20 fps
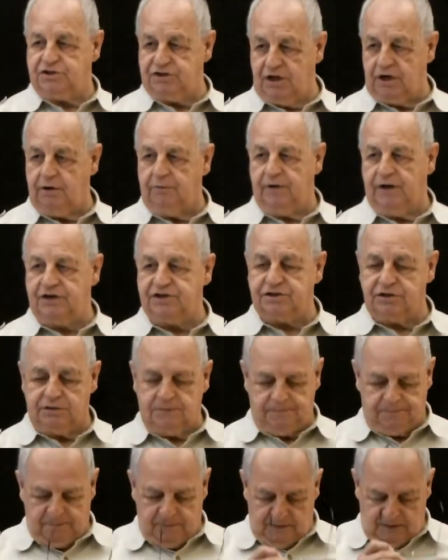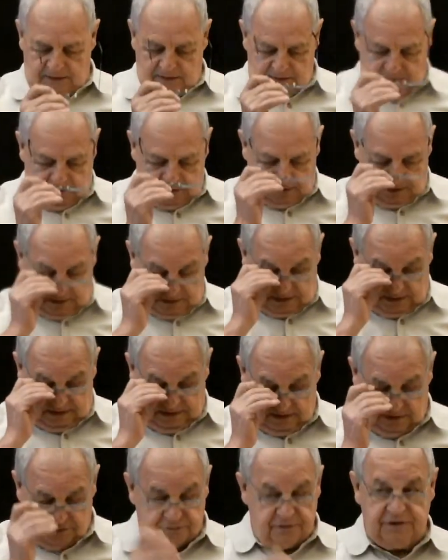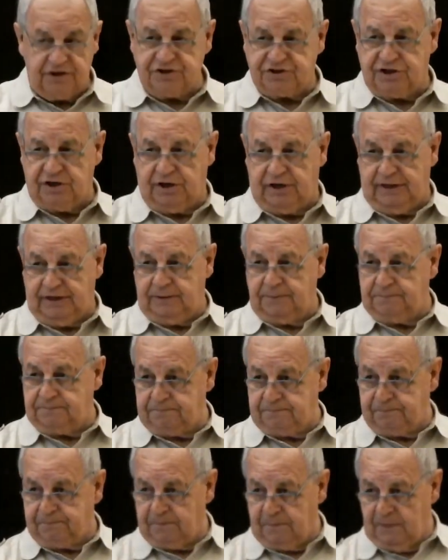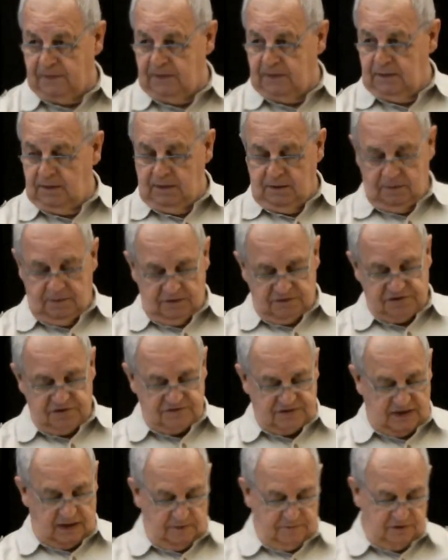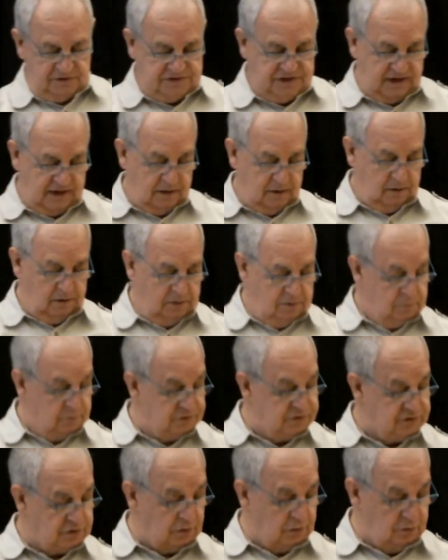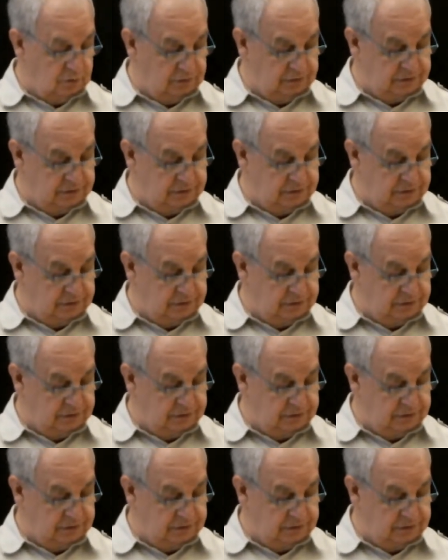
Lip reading: generation, and traditionally, this is how the tale was told.